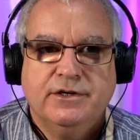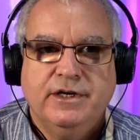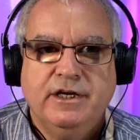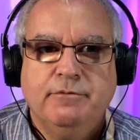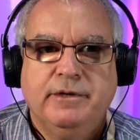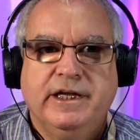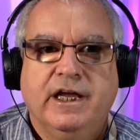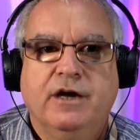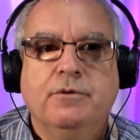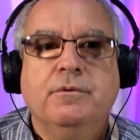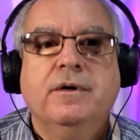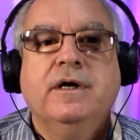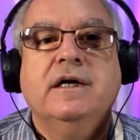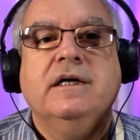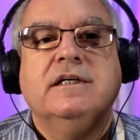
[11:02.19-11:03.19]
here we go.
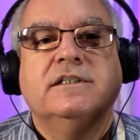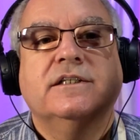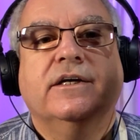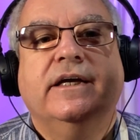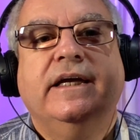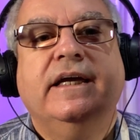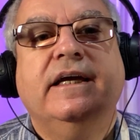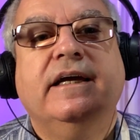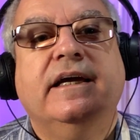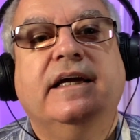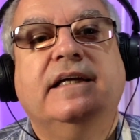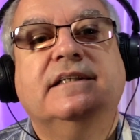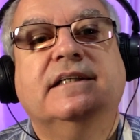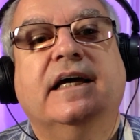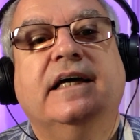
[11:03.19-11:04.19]
So here
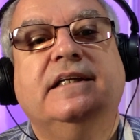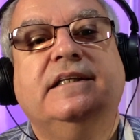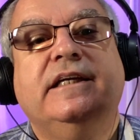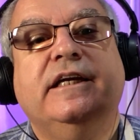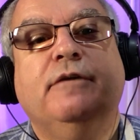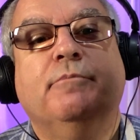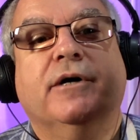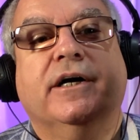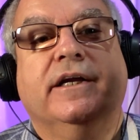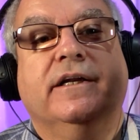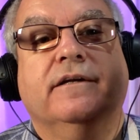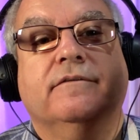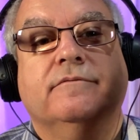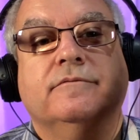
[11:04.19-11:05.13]
is a D minor.